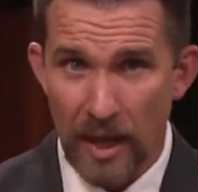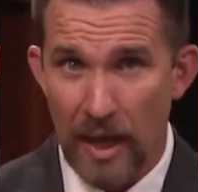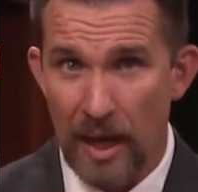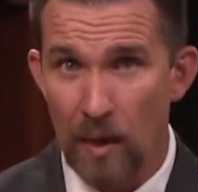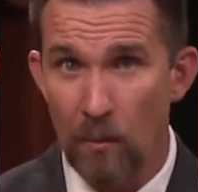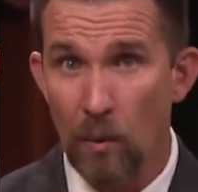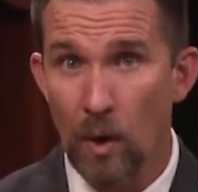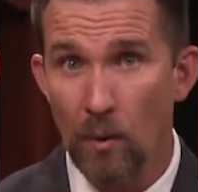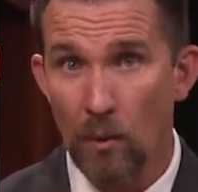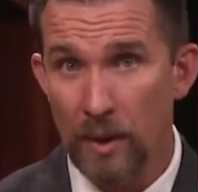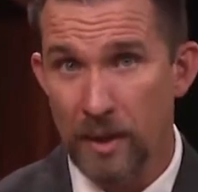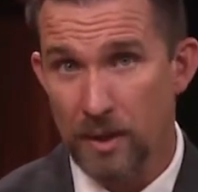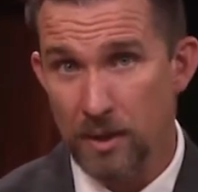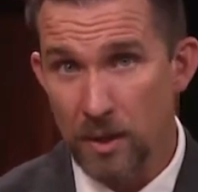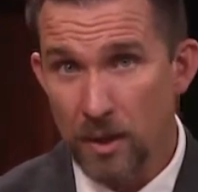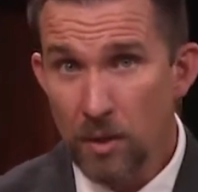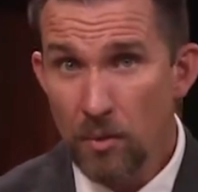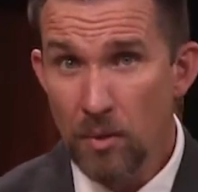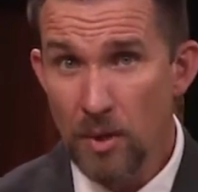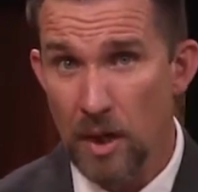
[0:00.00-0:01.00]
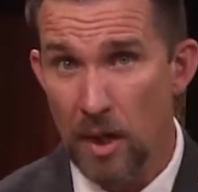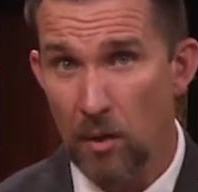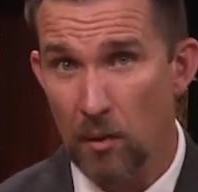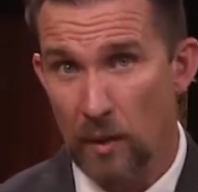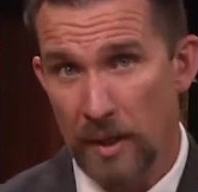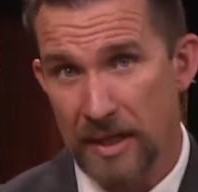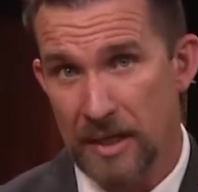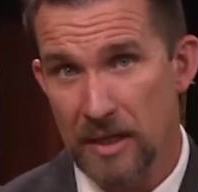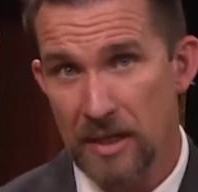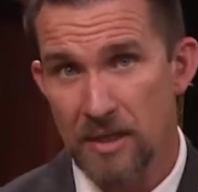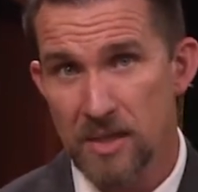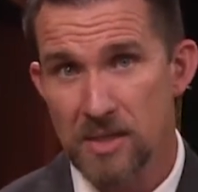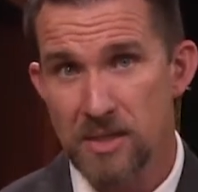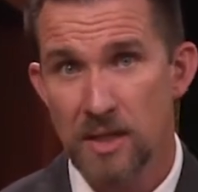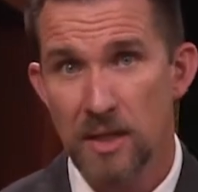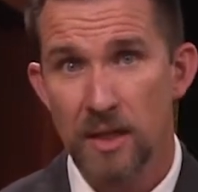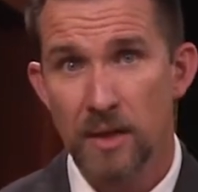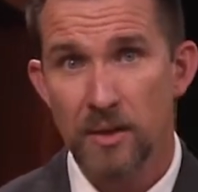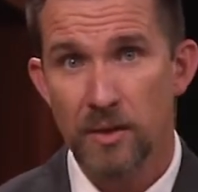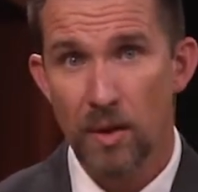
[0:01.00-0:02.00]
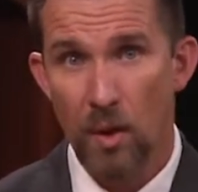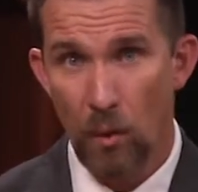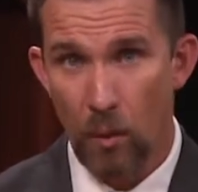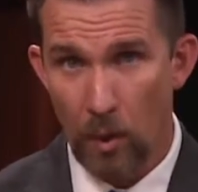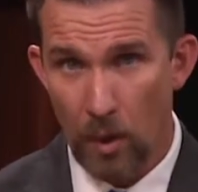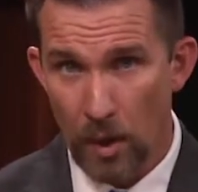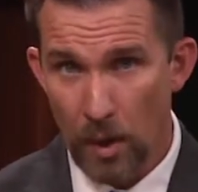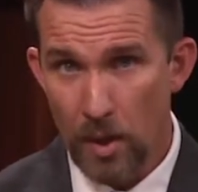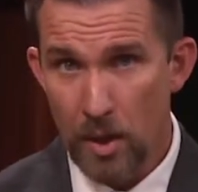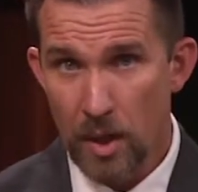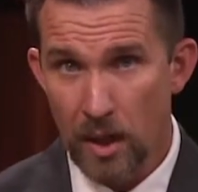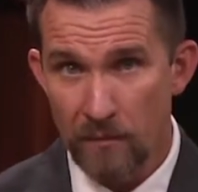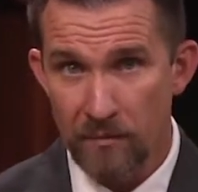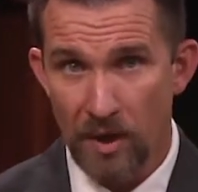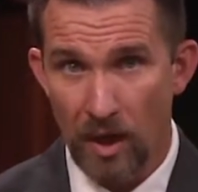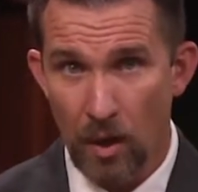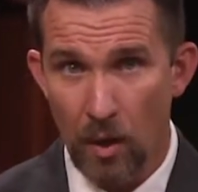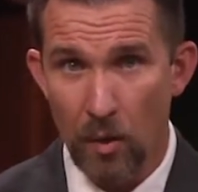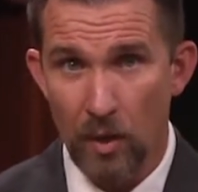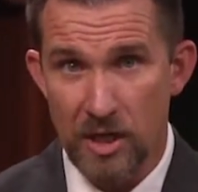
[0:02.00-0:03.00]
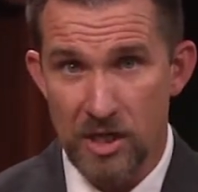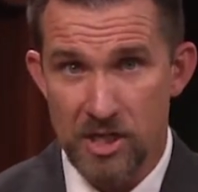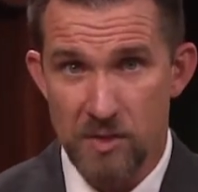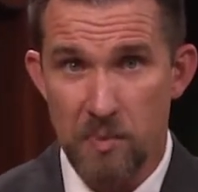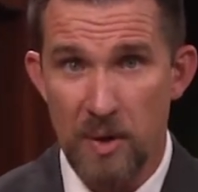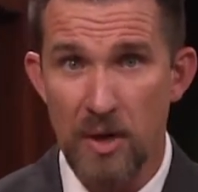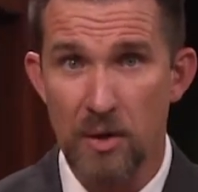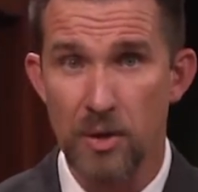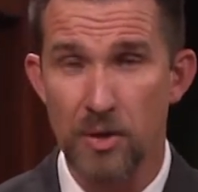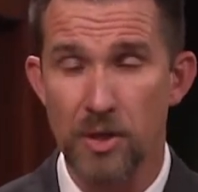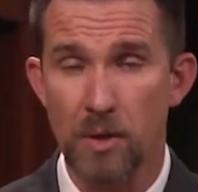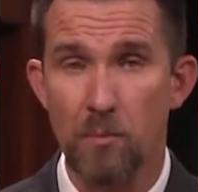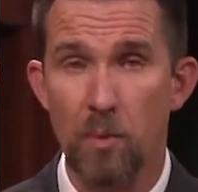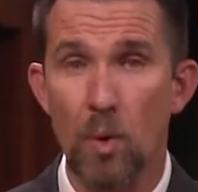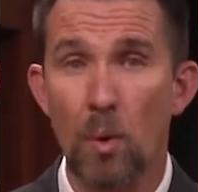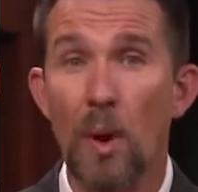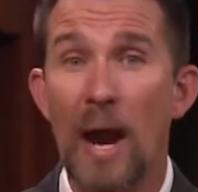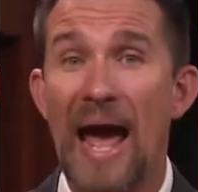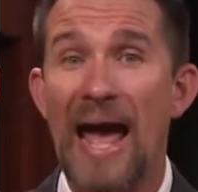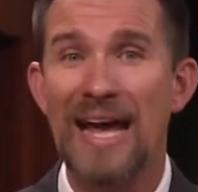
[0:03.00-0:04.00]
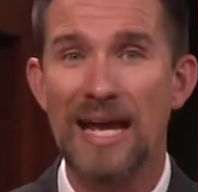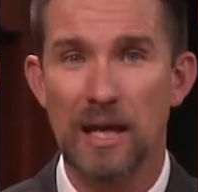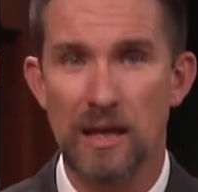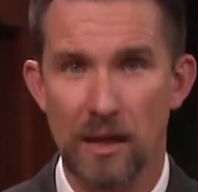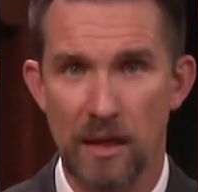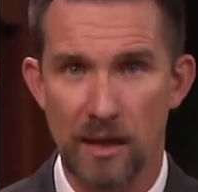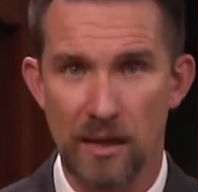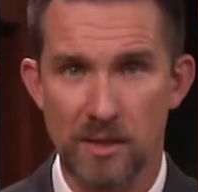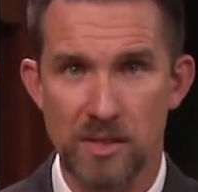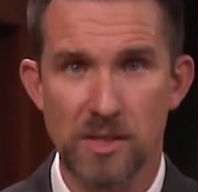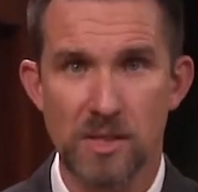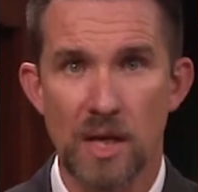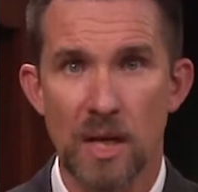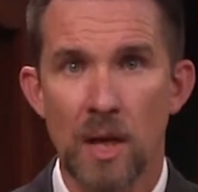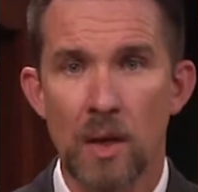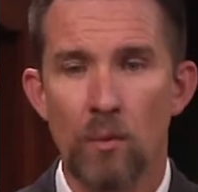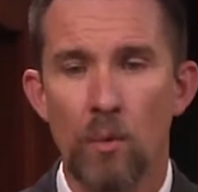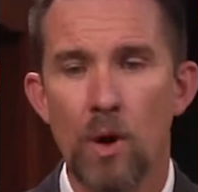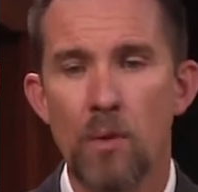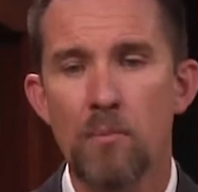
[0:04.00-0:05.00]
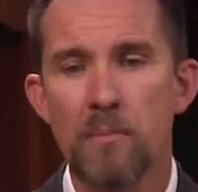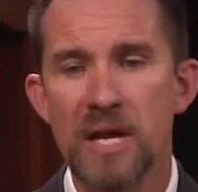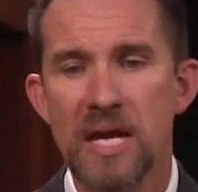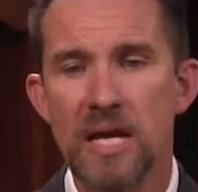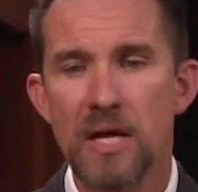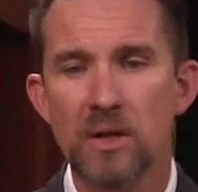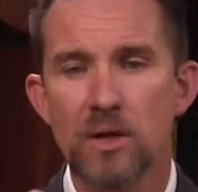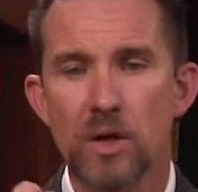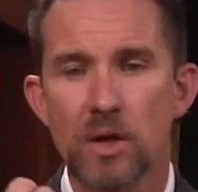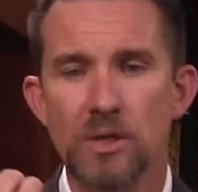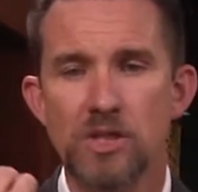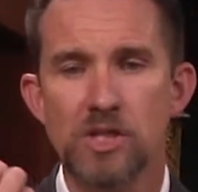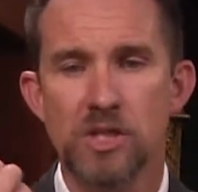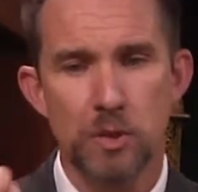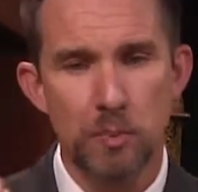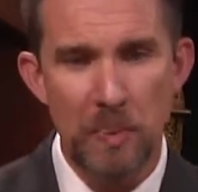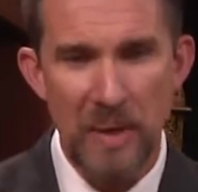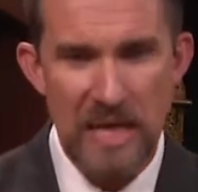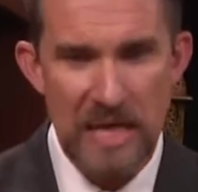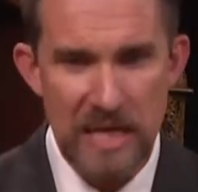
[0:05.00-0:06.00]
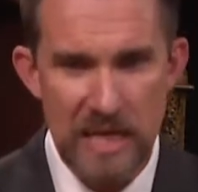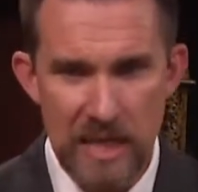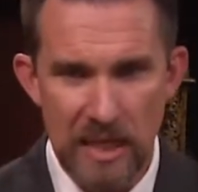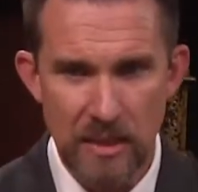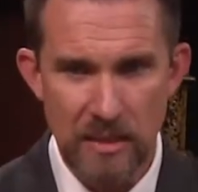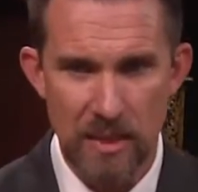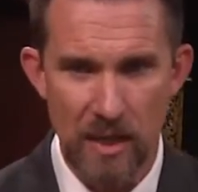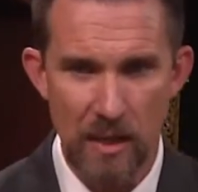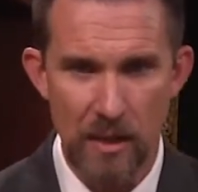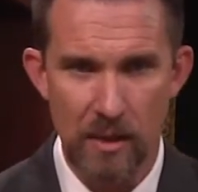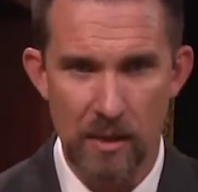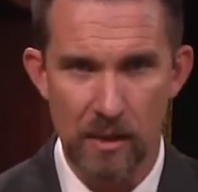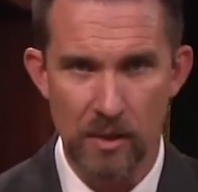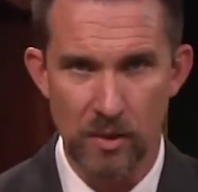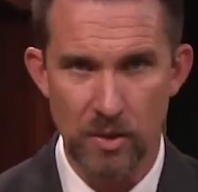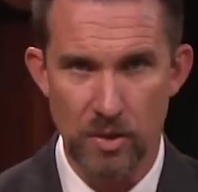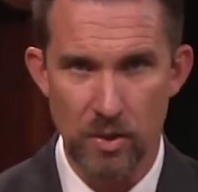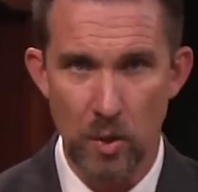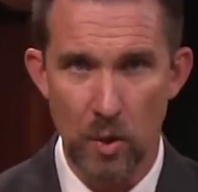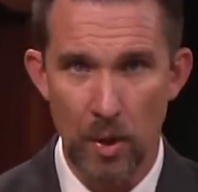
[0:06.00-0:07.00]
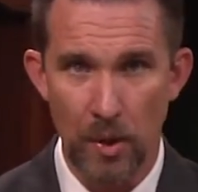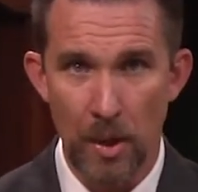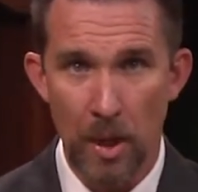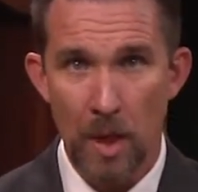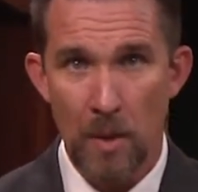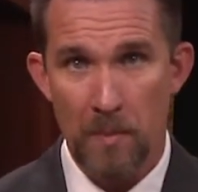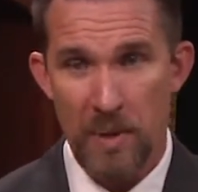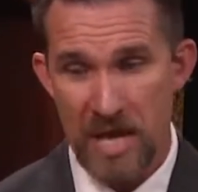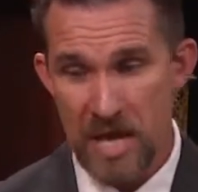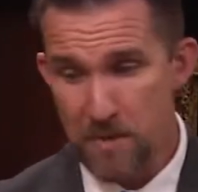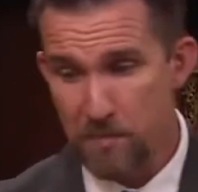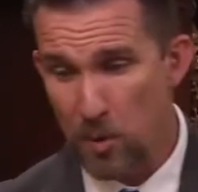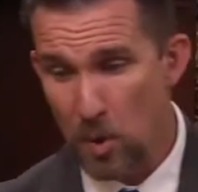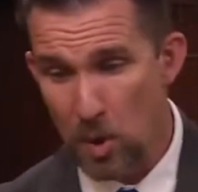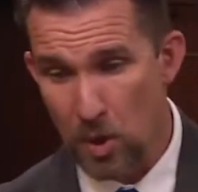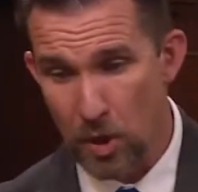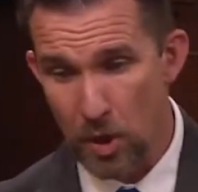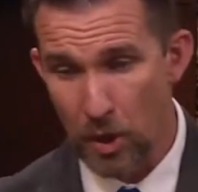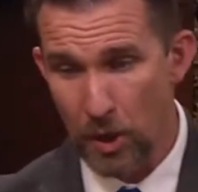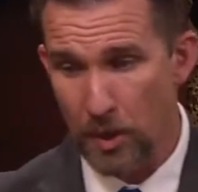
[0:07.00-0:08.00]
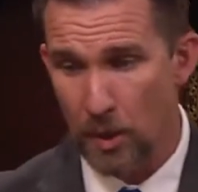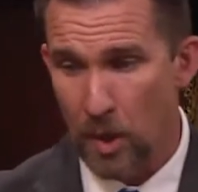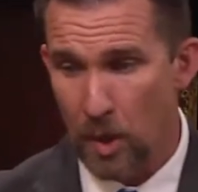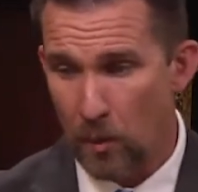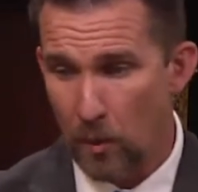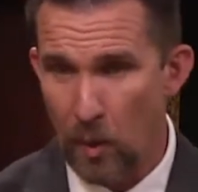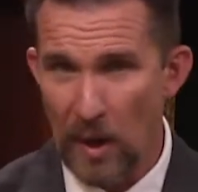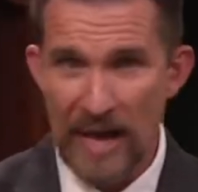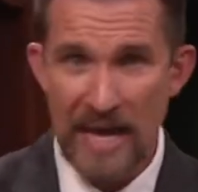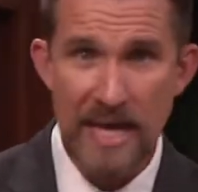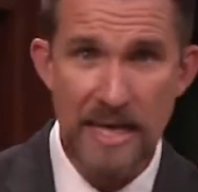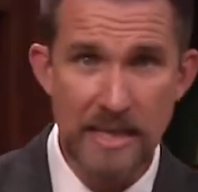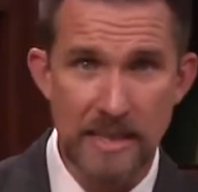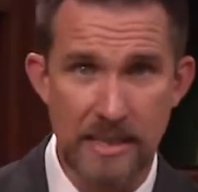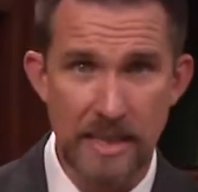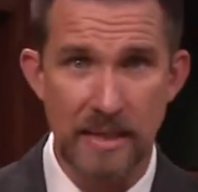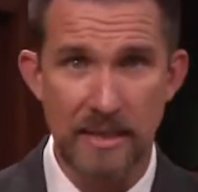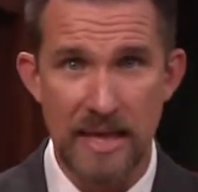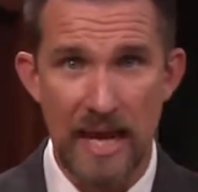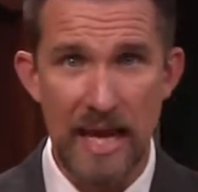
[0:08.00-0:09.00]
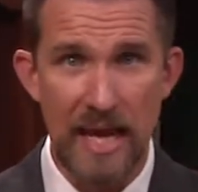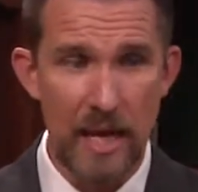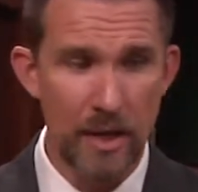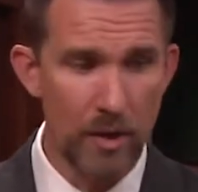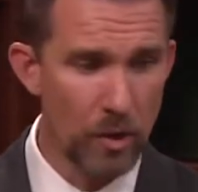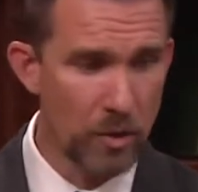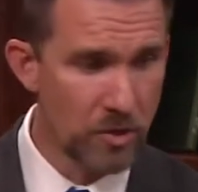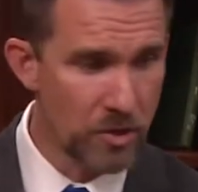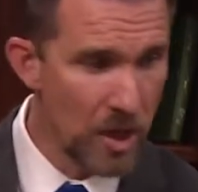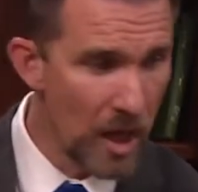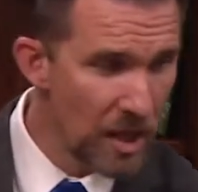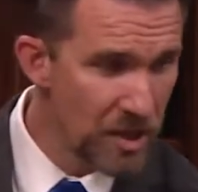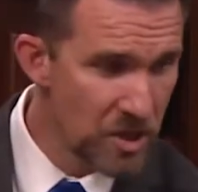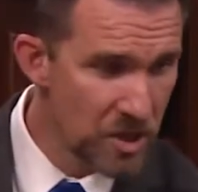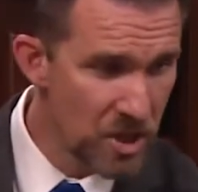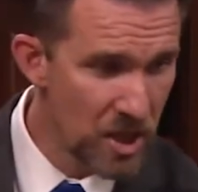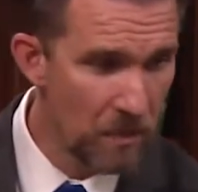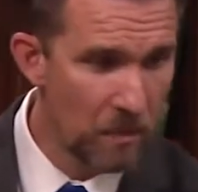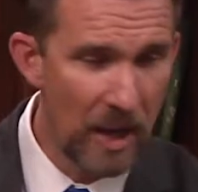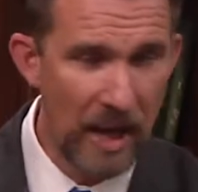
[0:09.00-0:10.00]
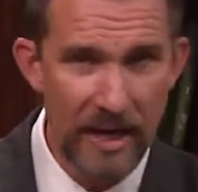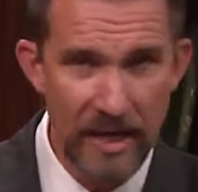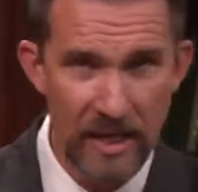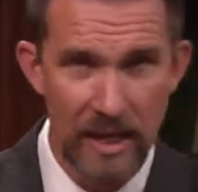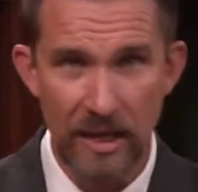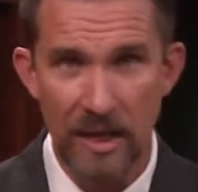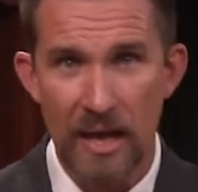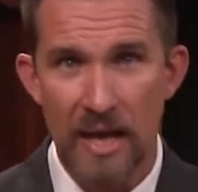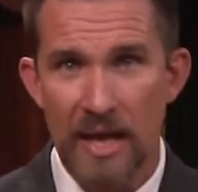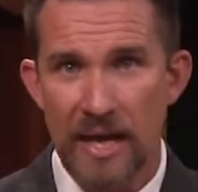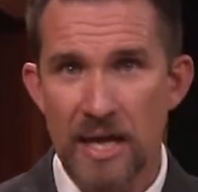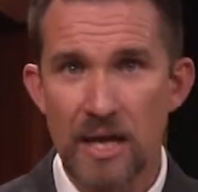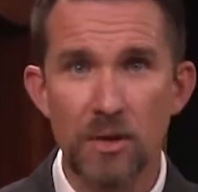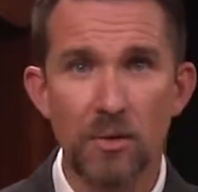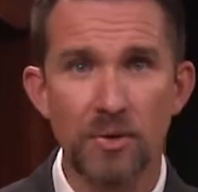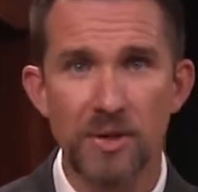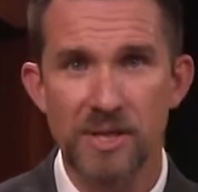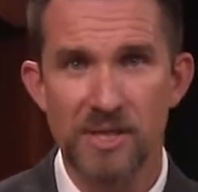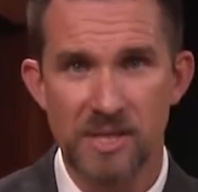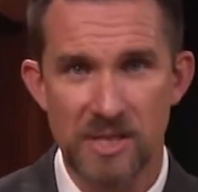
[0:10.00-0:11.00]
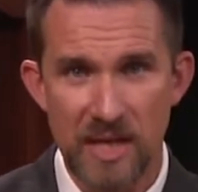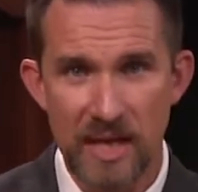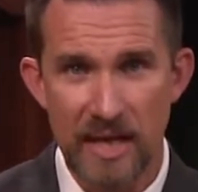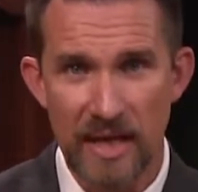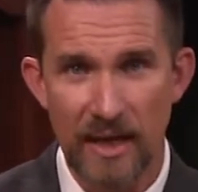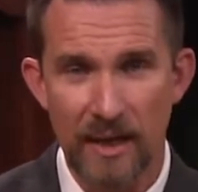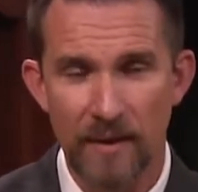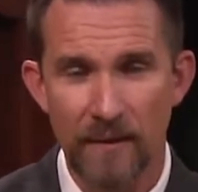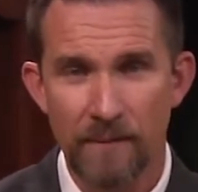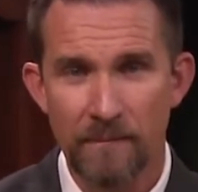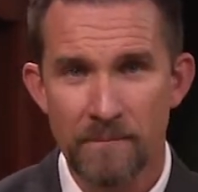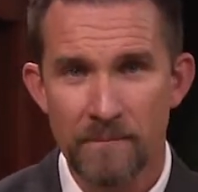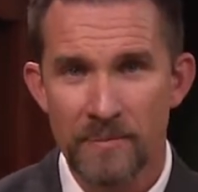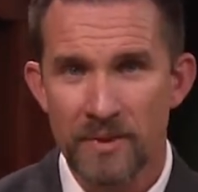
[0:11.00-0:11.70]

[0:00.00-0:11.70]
and what we do know is the work of the Holy Spirit, the miraculous, where men could speak in tongues or people could raise the dead or touch somebody and heal the sick.